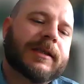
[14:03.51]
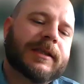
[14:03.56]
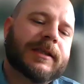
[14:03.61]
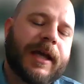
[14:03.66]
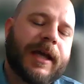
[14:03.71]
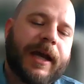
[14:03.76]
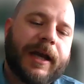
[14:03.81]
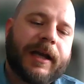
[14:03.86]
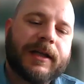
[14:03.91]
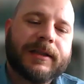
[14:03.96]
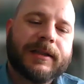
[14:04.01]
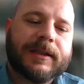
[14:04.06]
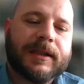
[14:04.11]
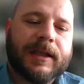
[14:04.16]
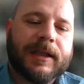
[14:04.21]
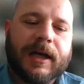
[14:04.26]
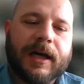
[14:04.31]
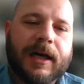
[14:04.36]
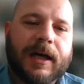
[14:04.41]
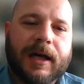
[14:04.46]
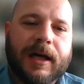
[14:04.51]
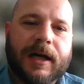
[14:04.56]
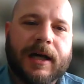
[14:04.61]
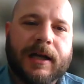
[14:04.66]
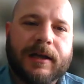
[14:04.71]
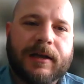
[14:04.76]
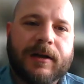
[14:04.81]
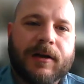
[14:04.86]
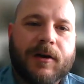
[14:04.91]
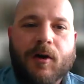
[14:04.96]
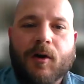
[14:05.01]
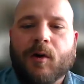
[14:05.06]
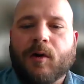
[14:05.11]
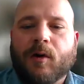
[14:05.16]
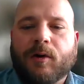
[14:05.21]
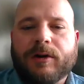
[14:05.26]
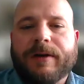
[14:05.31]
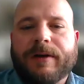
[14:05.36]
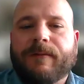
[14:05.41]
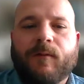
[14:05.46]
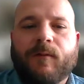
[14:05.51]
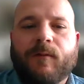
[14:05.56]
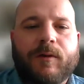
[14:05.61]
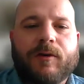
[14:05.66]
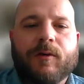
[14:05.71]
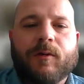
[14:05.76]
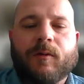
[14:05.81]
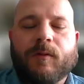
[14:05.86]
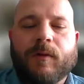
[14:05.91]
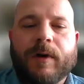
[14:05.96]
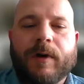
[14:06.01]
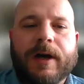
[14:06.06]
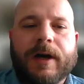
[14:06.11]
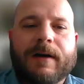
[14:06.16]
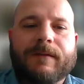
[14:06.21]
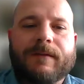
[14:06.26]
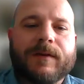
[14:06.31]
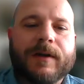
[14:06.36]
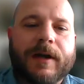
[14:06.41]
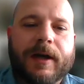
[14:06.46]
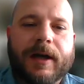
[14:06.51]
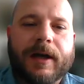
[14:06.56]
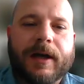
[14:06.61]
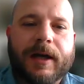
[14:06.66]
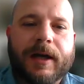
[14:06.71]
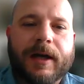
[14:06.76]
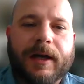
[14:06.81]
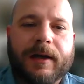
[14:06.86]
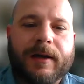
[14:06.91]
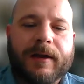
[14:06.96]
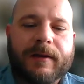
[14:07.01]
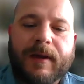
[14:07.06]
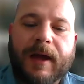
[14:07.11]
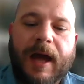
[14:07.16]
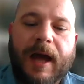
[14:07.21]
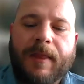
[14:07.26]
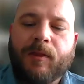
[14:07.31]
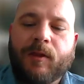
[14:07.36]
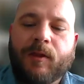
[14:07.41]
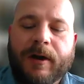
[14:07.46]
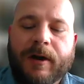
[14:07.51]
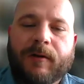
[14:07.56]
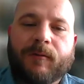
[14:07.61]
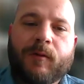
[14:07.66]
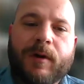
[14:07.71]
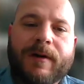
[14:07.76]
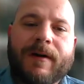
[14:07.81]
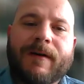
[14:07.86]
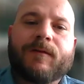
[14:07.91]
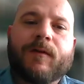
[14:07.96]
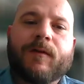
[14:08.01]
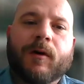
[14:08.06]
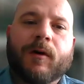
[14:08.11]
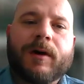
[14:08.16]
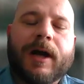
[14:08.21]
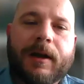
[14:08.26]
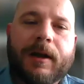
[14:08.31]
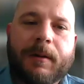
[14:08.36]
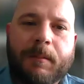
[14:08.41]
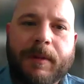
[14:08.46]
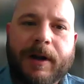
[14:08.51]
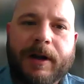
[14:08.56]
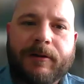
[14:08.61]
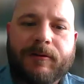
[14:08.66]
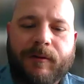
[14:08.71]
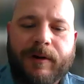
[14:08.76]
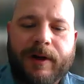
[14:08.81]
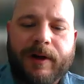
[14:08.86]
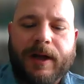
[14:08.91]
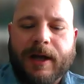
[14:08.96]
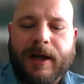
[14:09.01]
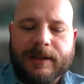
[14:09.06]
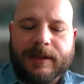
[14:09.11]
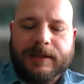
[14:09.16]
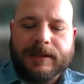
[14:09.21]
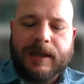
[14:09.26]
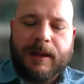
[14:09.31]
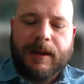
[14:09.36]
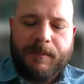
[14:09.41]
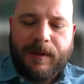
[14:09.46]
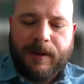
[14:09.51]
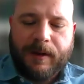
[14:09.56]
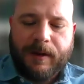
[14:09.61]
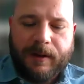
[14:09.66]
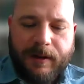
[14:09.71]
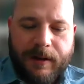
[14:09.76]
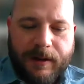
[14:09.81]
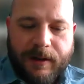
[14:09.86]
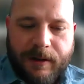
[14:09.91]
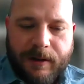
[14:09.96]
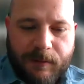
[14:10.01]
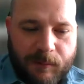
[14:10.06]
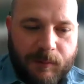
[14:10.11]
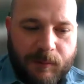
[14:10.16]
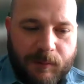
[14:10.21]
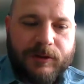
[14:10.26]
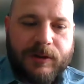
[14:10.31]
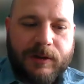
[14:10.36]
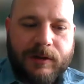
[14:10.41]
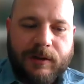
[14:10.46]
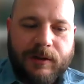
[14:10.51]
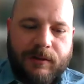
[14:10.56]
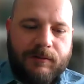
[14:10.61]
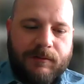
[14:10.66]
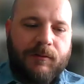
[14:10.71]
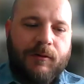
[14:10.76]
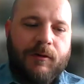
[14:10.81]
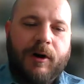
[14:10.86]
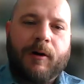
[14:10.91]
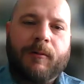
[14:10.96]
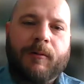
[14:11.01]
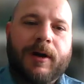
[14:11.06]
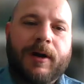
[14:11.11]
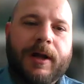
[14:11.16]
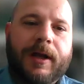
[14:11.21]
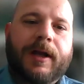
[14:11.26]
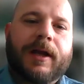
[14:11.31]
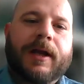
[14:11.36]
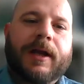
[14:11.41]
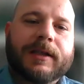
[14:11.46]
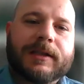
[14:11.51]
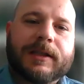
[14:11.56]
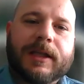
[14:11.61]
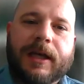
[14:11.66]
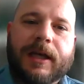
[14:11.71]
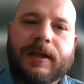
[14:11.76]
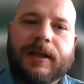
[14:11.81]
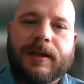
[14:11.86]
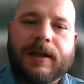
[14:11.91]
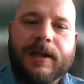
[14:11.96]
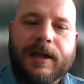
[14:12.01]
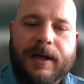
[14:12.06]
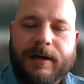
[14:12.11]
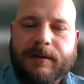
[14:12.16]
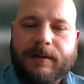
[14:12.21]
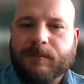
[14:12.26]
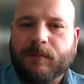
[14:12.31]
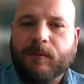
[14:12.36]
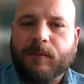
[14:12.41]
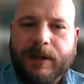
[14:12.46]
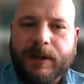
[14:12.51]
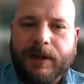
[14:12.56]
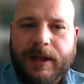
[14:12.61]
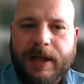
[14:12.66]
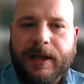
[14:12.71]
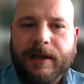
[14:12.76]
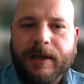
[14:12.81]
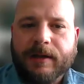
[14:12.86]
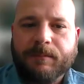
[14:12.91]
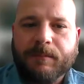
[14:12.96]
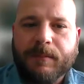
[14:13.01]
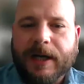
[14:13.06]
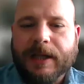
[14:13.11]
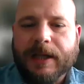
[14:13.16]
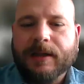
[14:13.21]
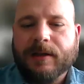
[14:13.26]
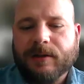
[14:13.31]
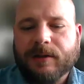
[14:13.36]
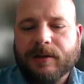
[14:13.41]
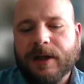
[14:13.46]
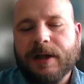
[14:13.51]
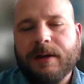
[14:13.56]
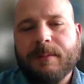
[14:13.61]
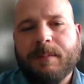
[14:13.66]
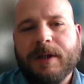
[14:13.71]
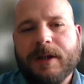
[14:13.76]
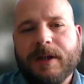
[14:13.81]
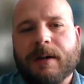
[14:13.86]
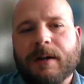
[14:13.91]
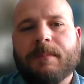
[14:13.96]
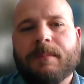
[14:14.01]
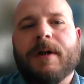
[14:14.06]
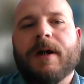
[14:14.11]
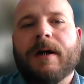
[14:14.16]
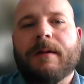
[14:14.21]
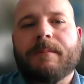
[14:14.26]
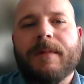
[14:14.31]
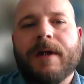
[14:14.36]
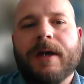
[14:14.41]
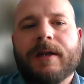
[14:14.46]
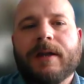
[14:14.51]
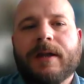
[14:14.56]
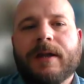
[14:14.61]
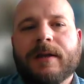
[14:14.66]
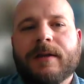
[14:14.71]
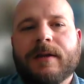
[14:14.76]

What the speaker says: sales, and or if we have done an inventory and something was wrongly stated there, we take, but keep it updated,